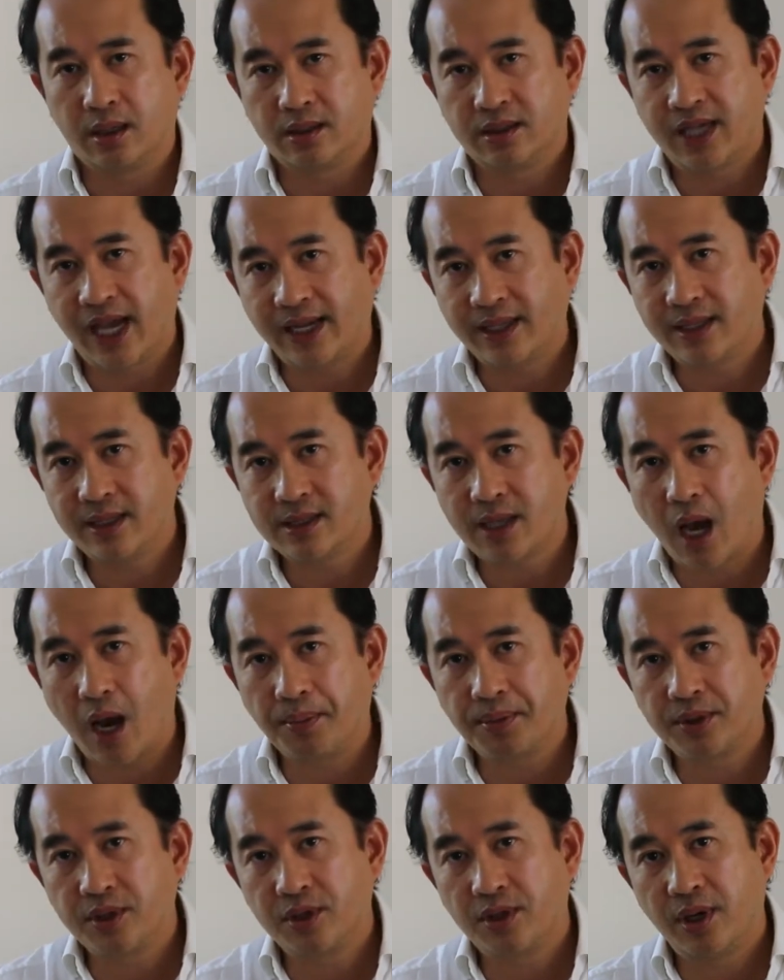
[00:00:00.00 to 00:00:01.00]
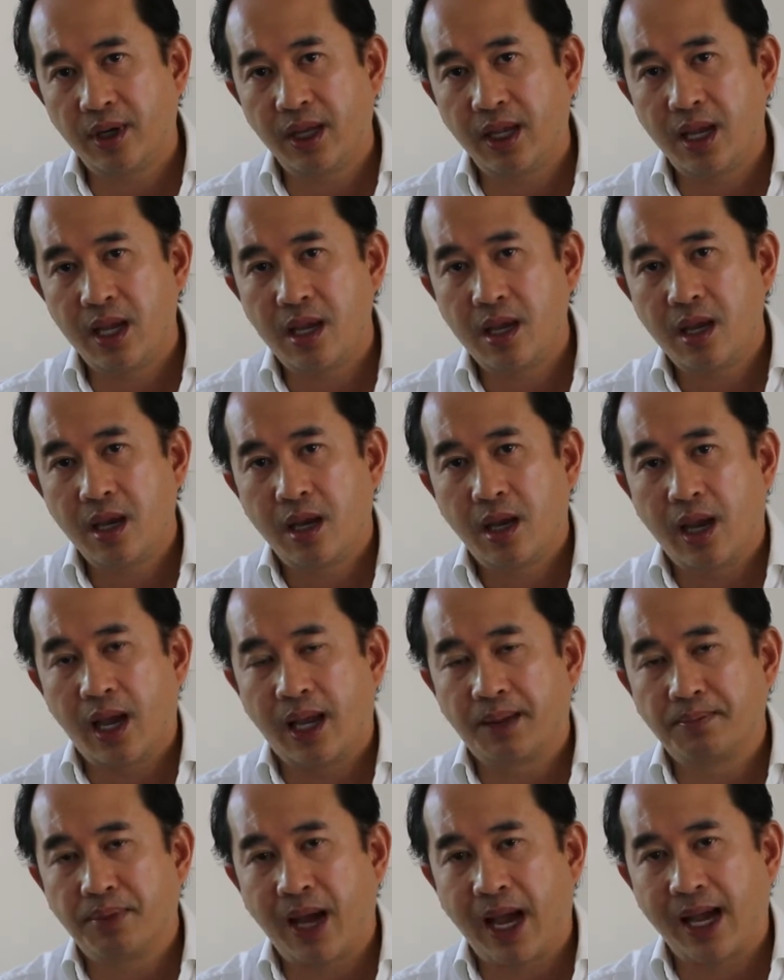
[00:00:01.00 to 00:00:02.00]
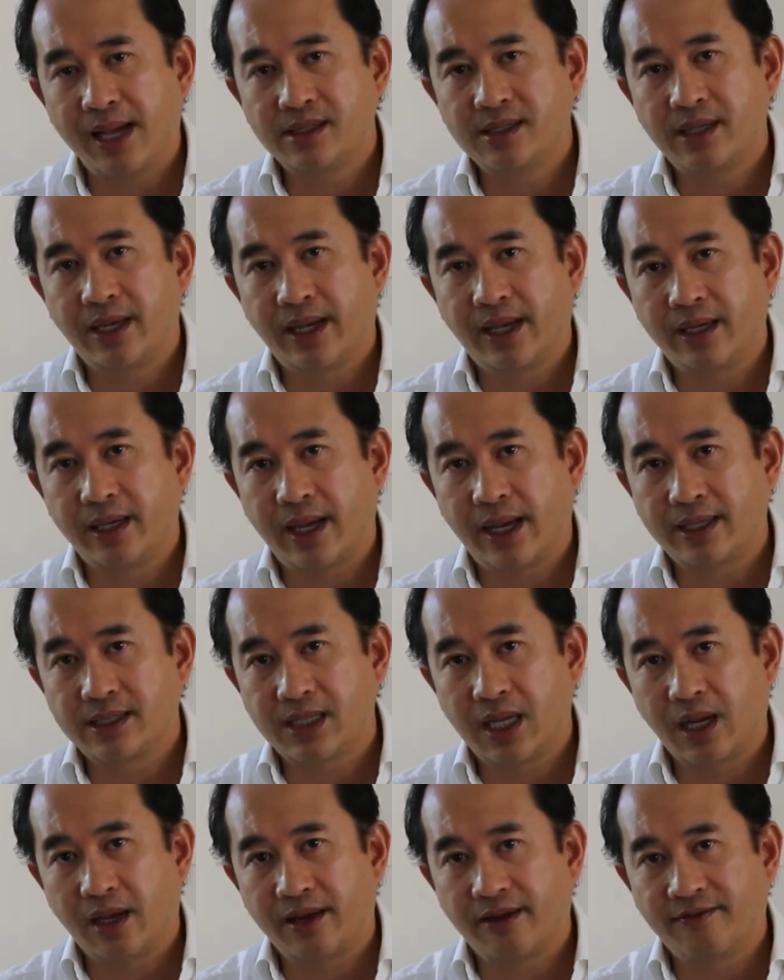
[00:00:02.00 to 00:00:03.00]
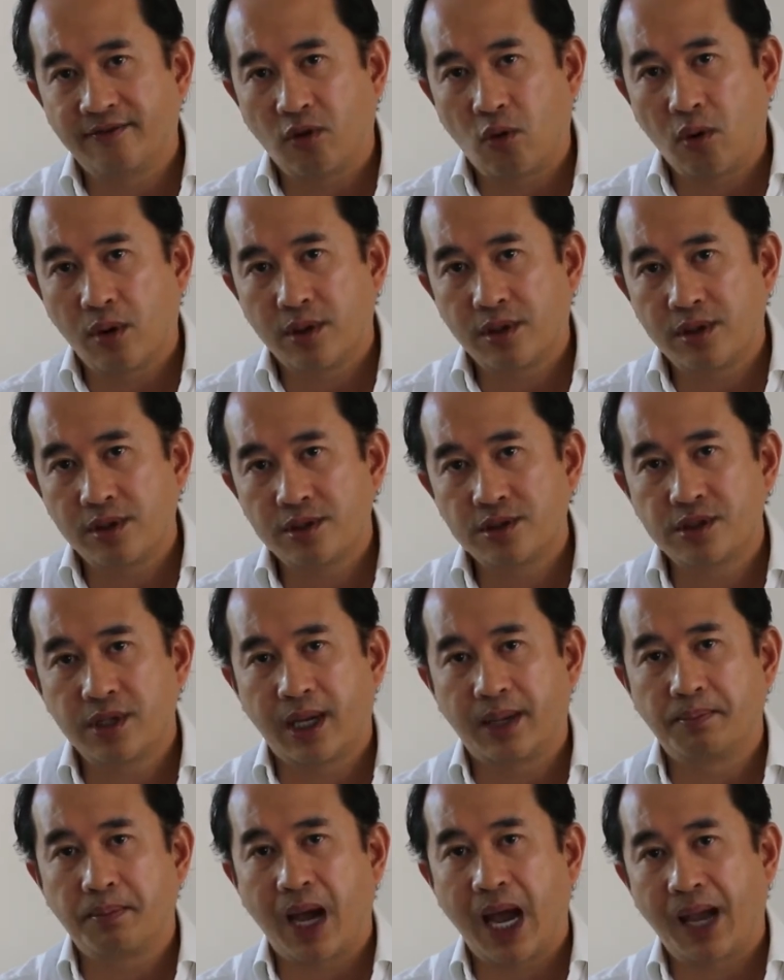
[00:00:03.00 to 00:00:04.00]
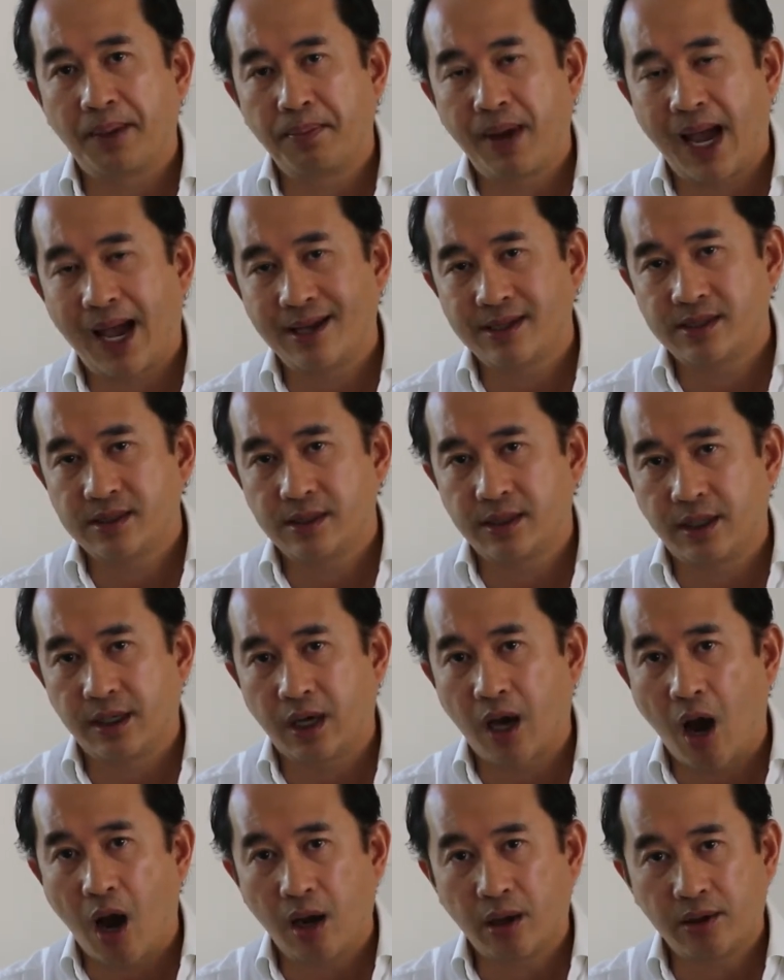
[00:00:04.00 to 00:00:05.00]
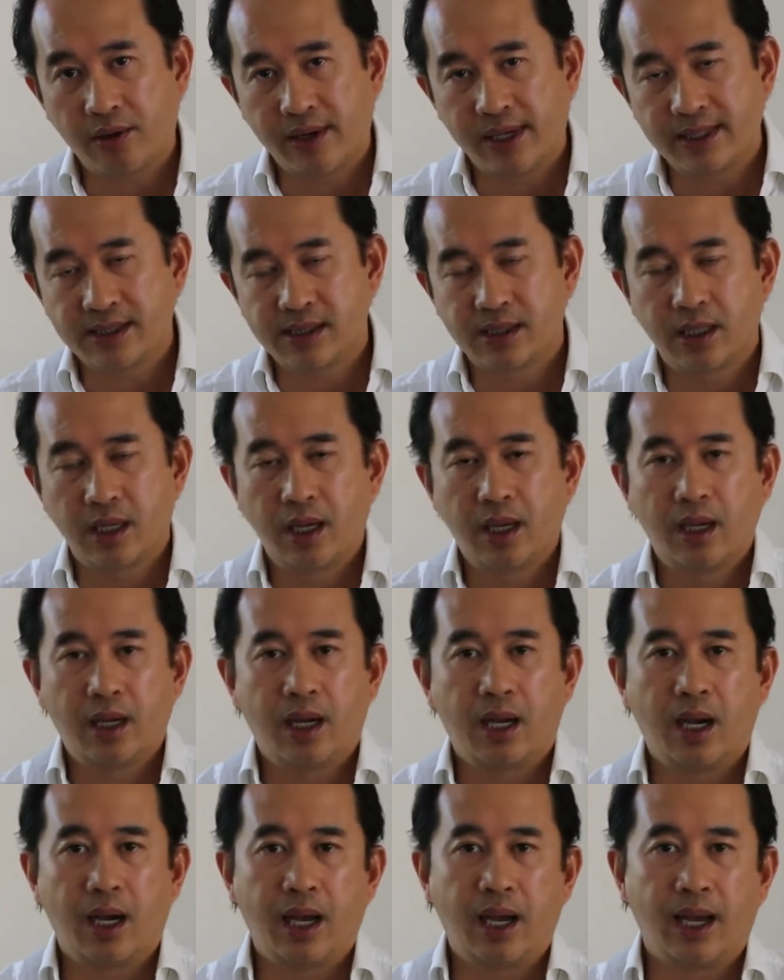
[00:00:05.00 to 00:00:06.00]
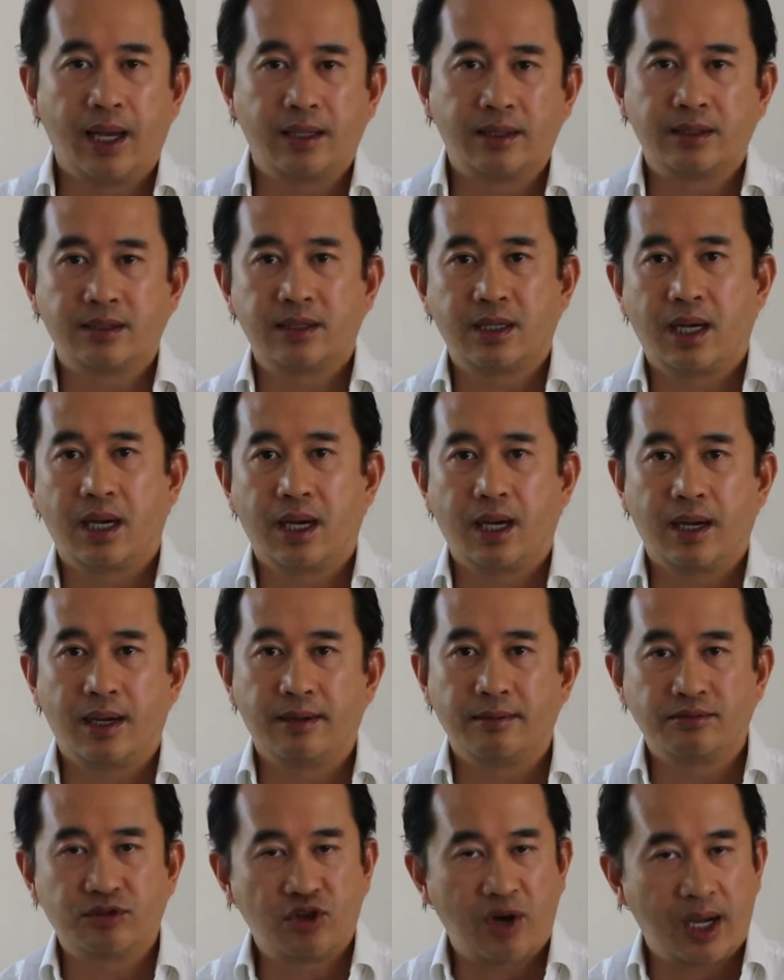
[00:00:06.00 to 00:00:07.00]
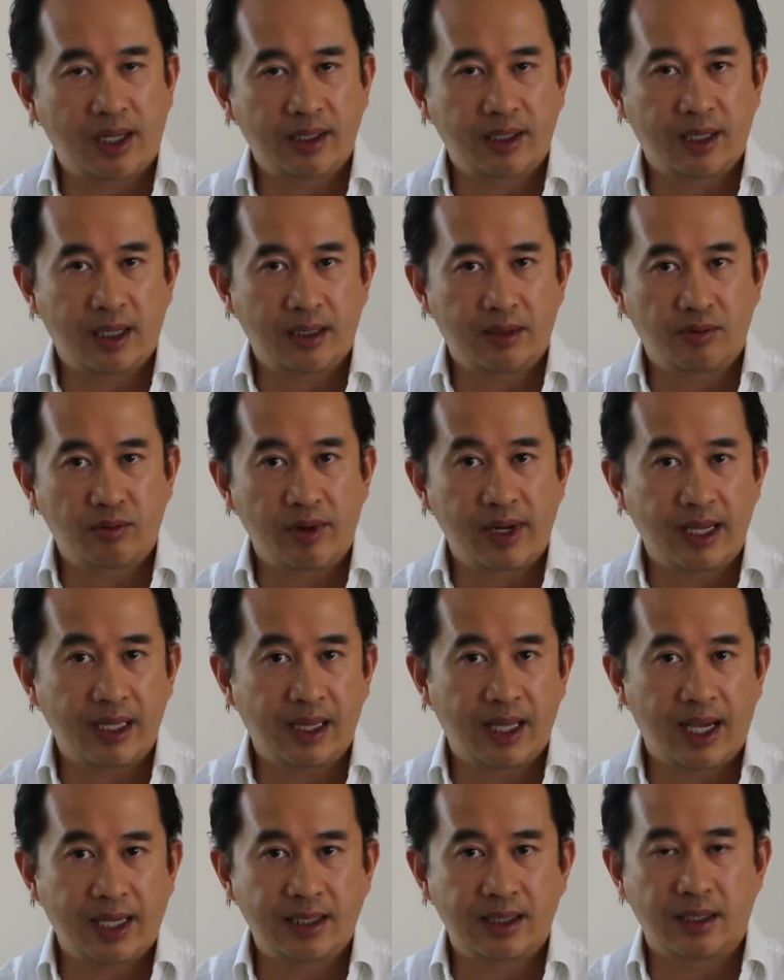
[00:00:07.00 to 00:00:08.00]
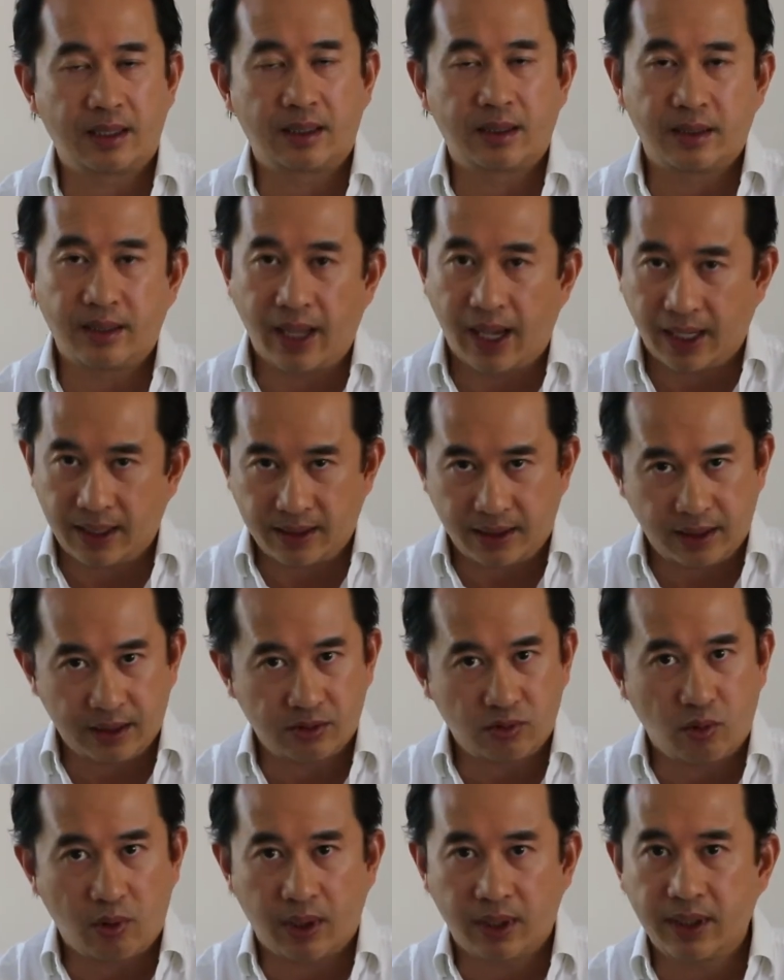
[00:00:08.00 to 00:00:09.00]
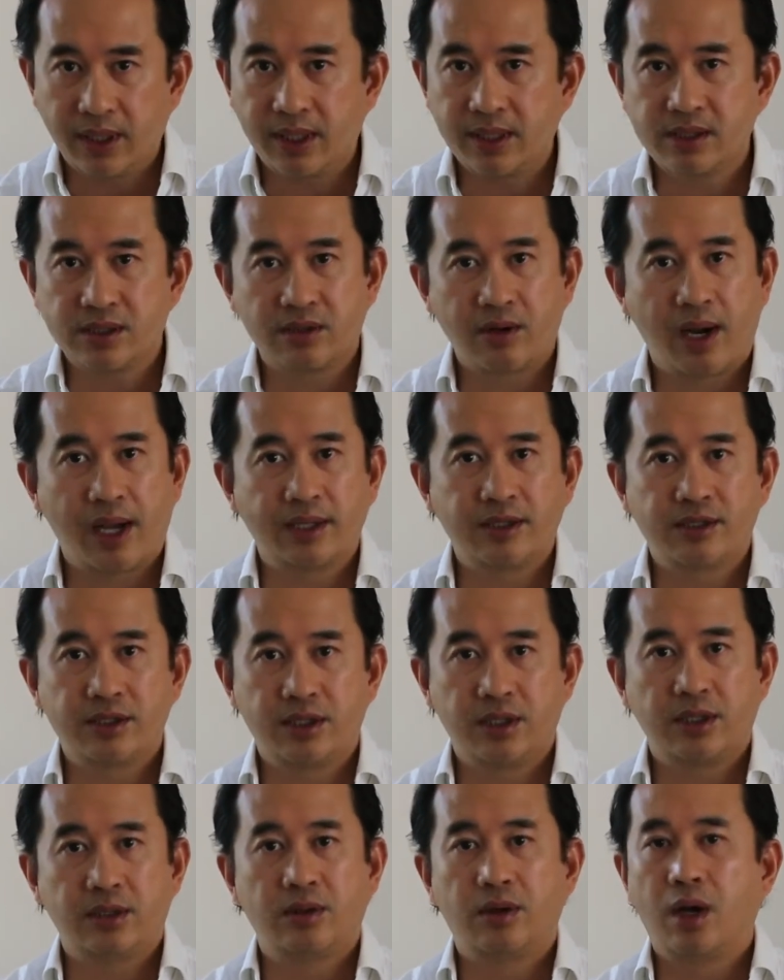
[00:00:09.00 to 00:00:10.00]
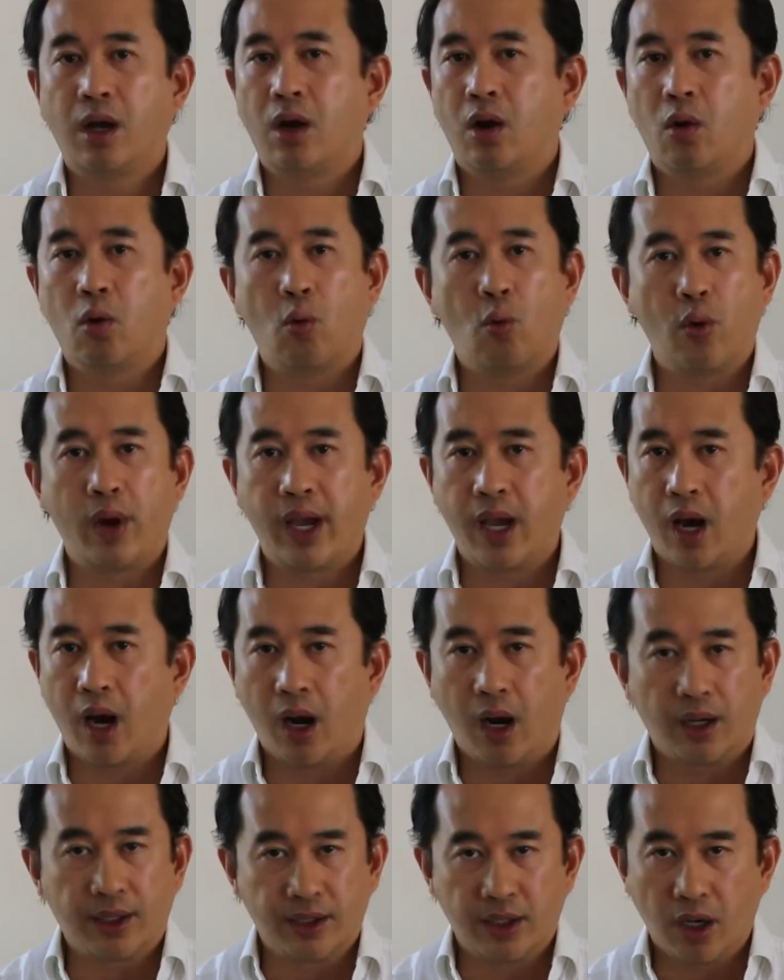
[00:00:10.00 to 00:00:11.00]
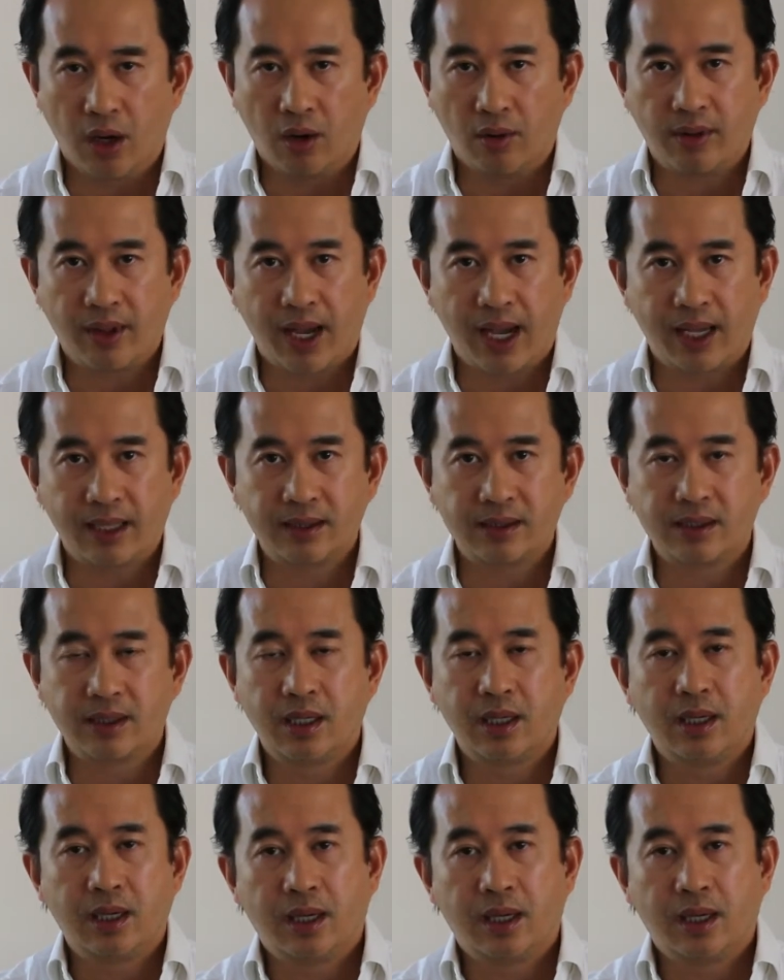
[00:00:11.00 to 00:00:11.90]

take this opportunity and pass the executive orders and bypass the Congress and trying to get re-elected. That is what he's trying to do. We all know that.